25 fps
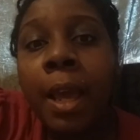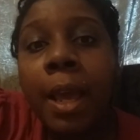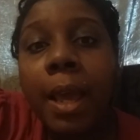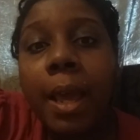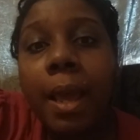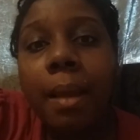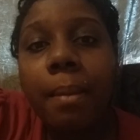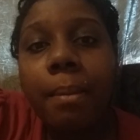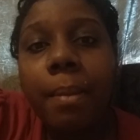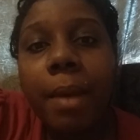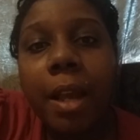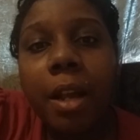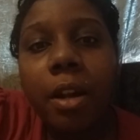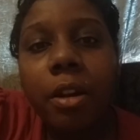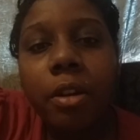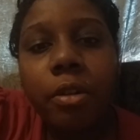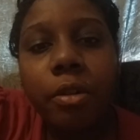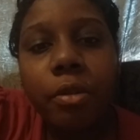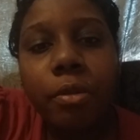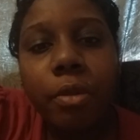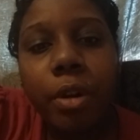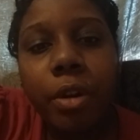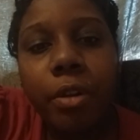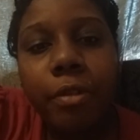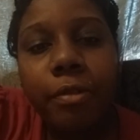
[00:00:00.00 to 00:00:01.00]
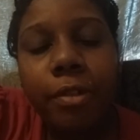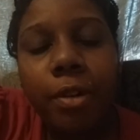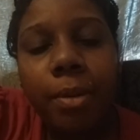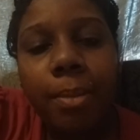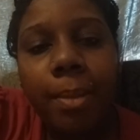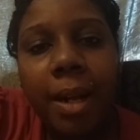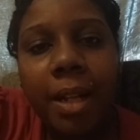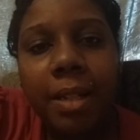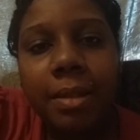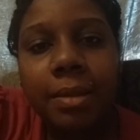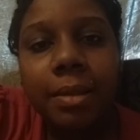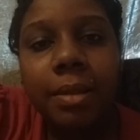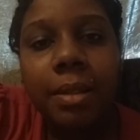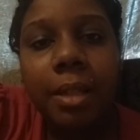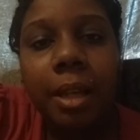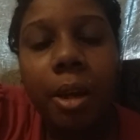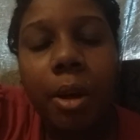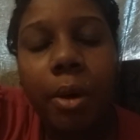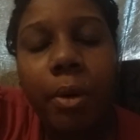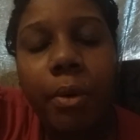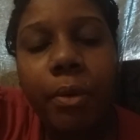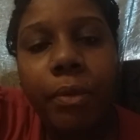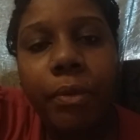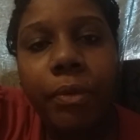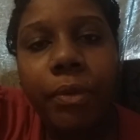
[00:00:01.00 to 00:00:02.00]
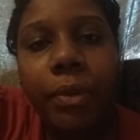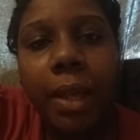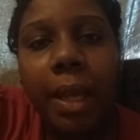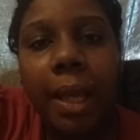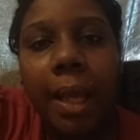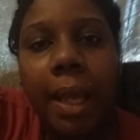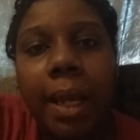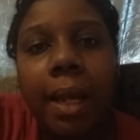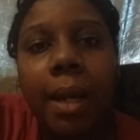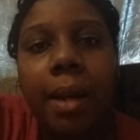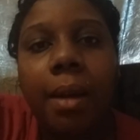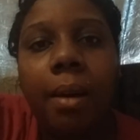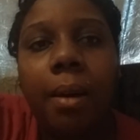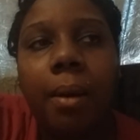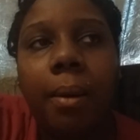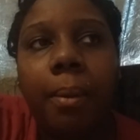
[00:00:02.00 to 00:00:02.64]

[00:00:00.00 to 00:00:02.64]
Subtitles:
and make a career for myself, and